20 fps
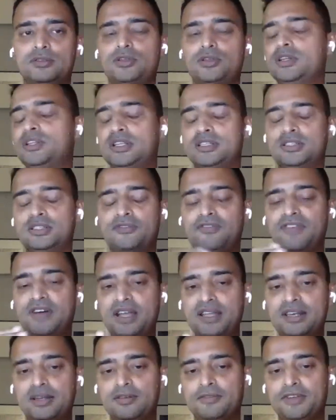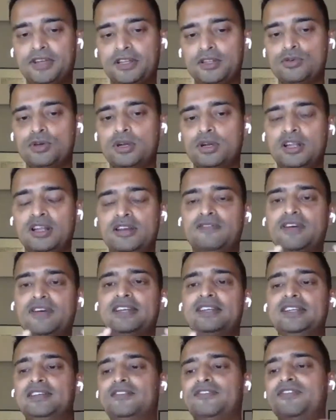Sorry, there's the final where you are
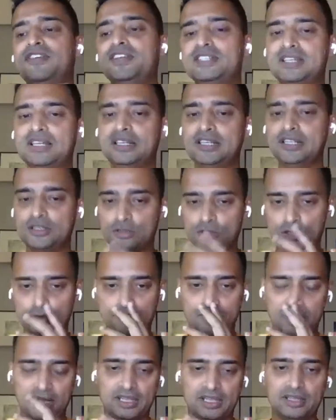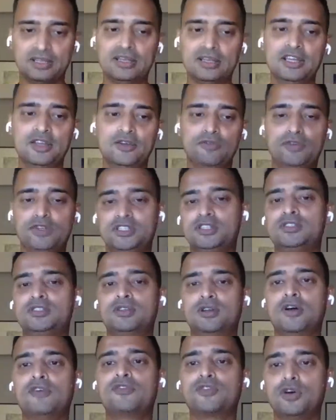invited physically to Dubai, which
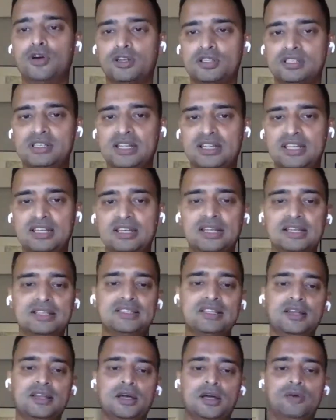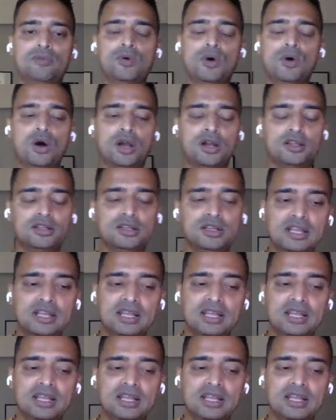is, of course, nothing less than an award.